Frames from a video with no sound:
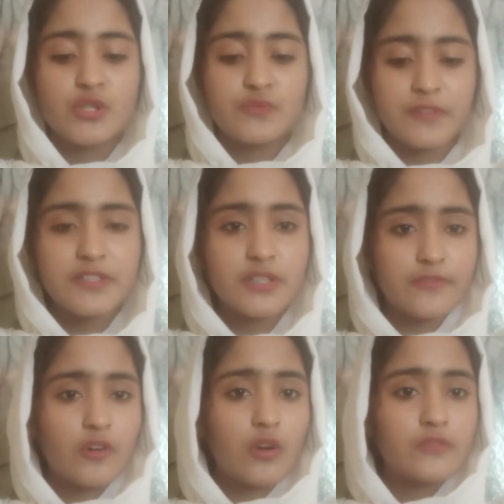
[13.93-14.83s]
So first
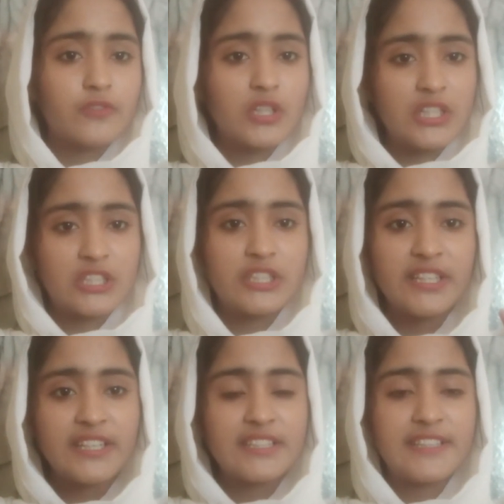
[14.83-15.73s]
of all, for
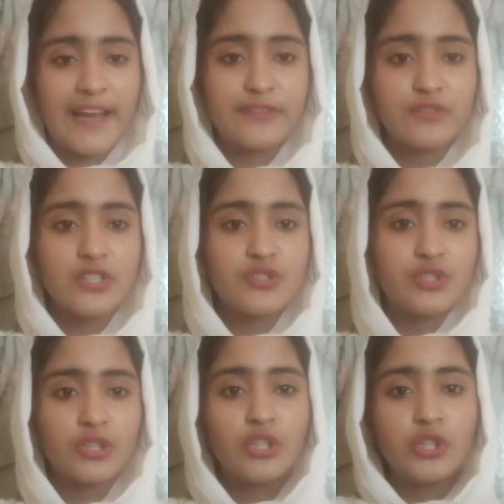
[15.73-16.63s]
learning a
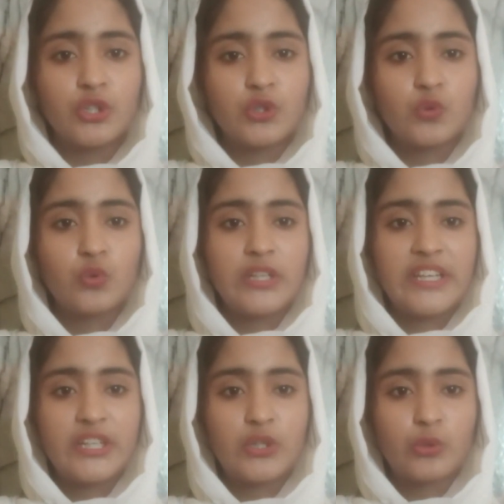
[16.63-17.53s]
language you
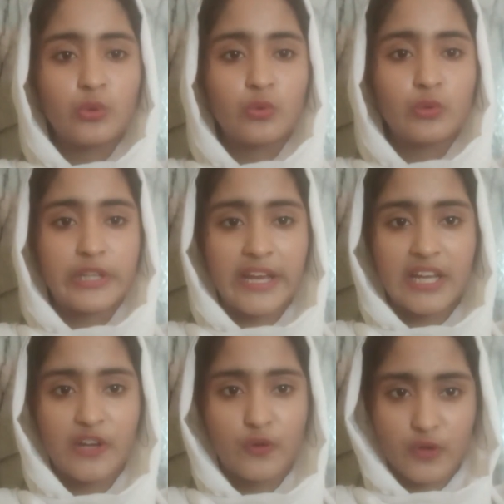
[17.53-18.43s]
need to
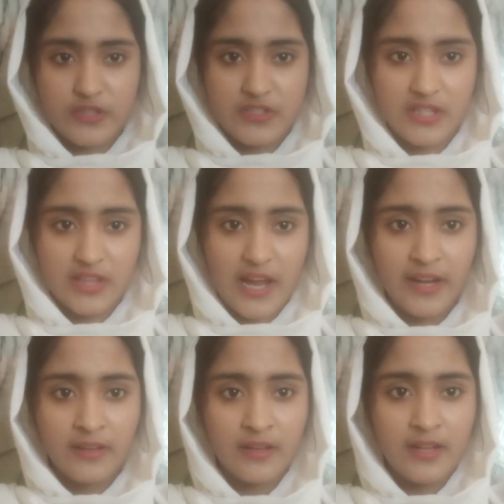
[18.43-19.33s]
take interest in
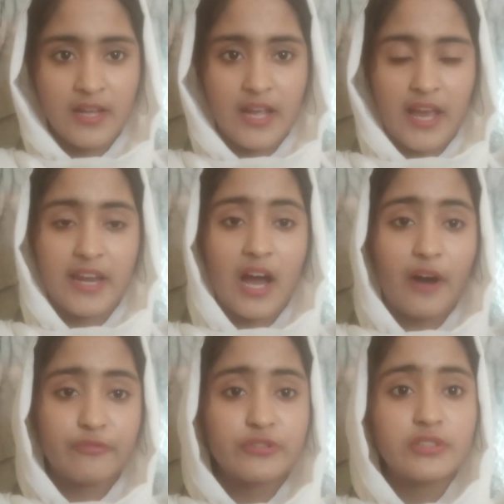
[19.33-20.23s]
that, and
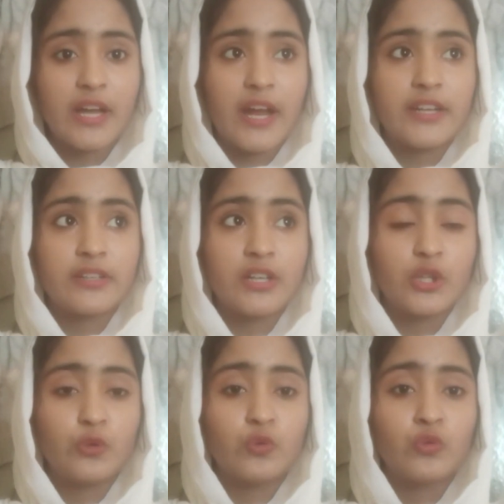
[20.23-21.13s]
after
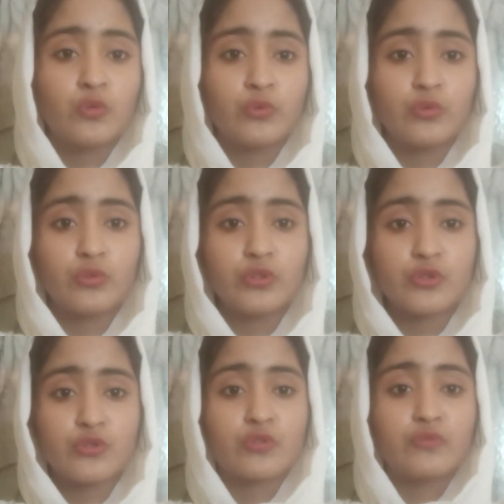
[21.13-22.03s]
that you
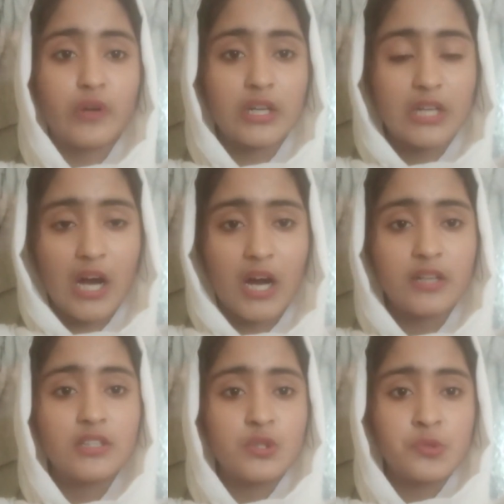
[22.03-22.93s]
should work
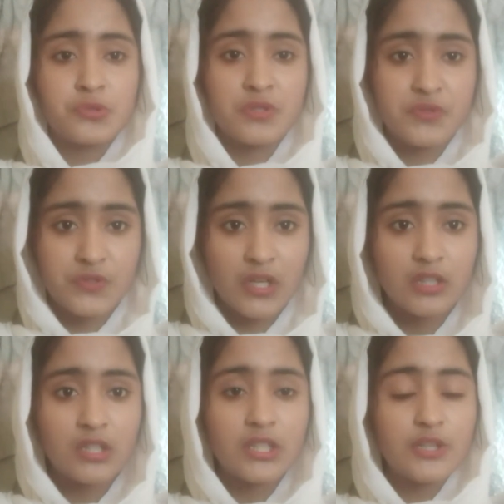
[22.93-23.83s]
hard, you should
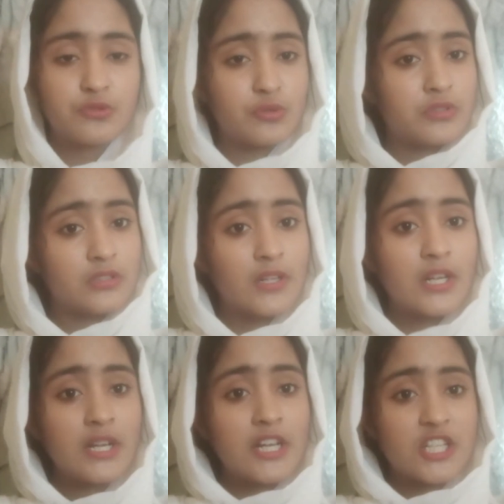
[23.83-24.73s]
struggle, and you
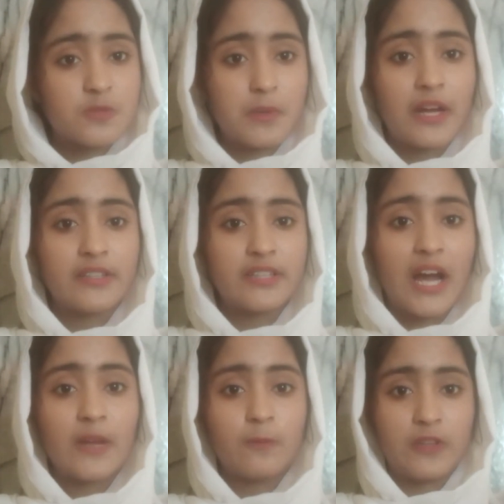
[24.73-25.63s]
should spend
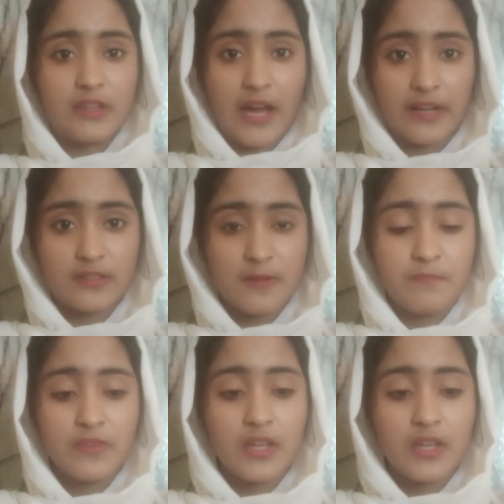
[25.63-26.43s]
time with that.